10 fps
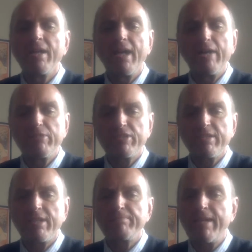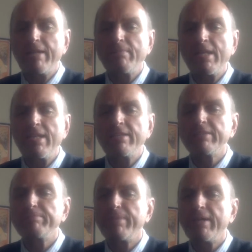I wished that I had packed my
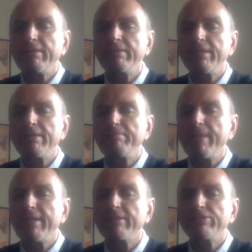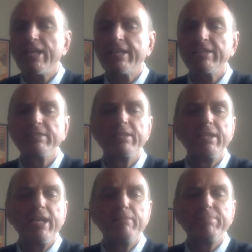leather biker's jacket
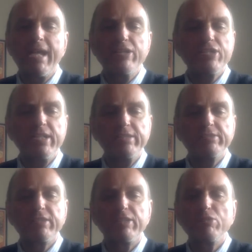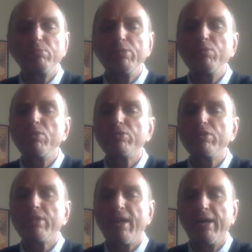and black jeans that I normally wore to
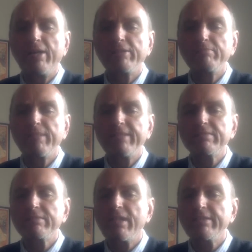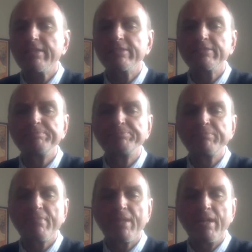look hard in places like this.
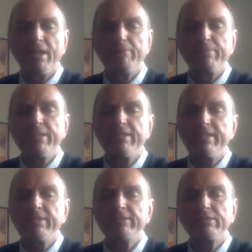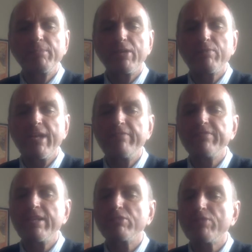I breathed in so my grey
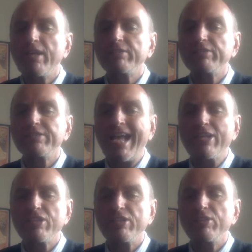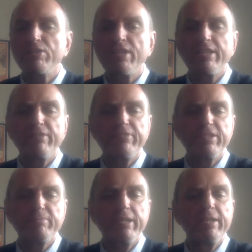flannel trousers actually looked like they
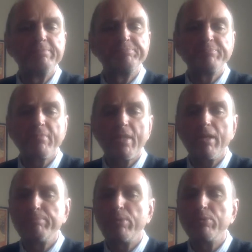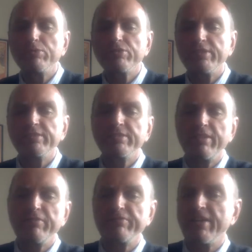fitted me. A paunch is
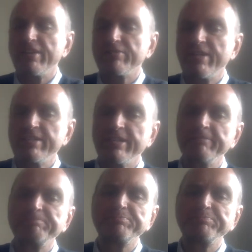never very threatening.